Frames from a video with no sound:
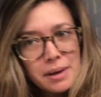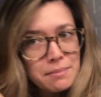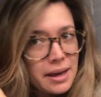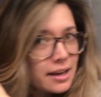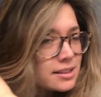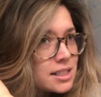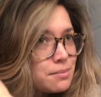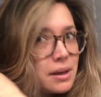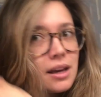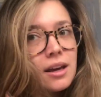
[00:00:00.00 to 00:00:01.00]
my bangs to
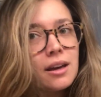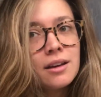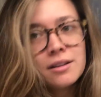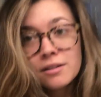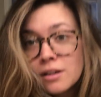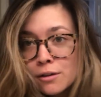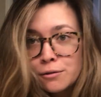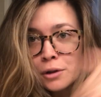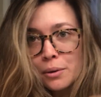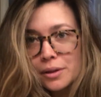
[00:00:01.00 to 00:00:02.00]
be
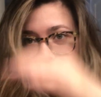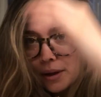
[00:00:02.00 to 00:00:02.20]
flowing the